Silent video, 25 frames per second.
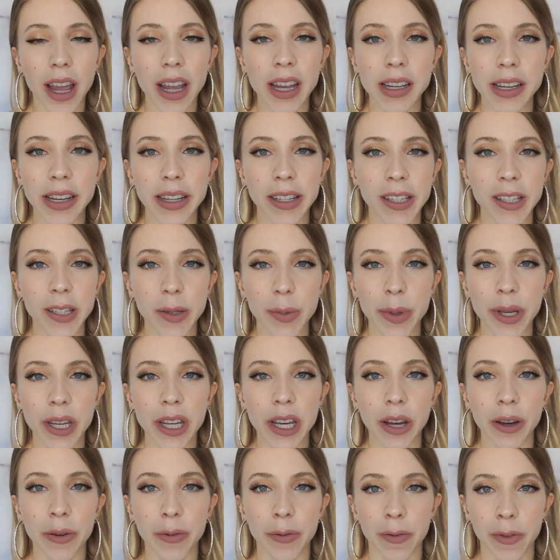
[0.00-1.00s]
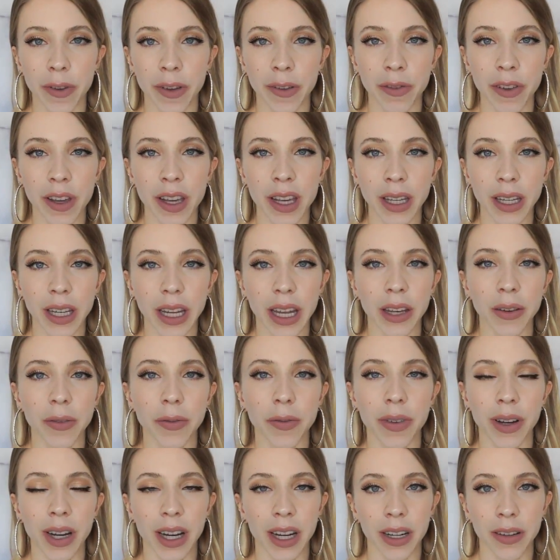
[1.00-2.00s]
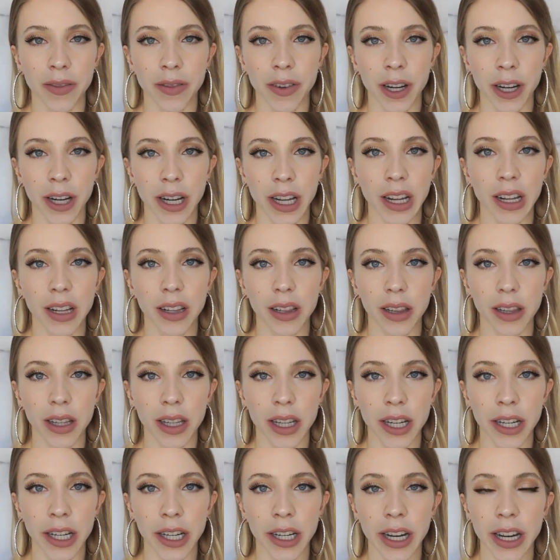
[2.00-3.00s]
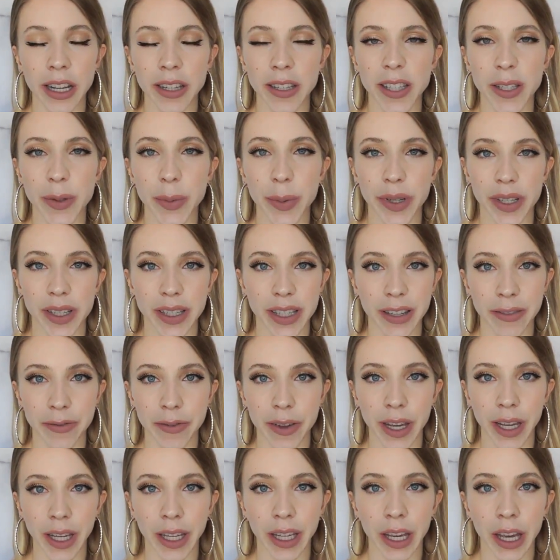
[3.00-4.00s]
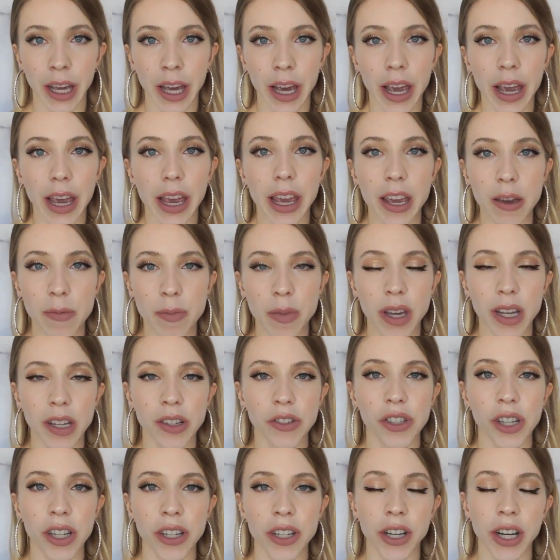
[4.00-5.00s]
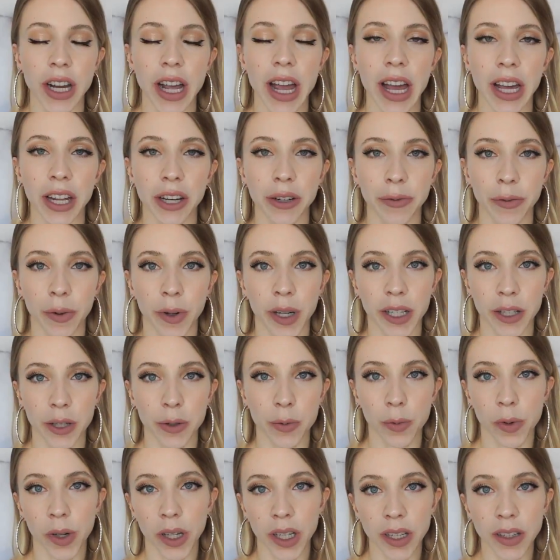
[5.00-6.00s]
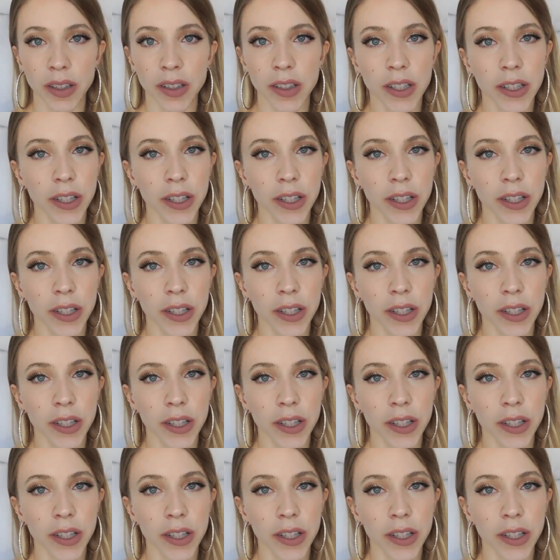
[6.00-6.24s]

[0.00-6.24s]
it needs to be a vivid and very clear and specific image your head of what you want.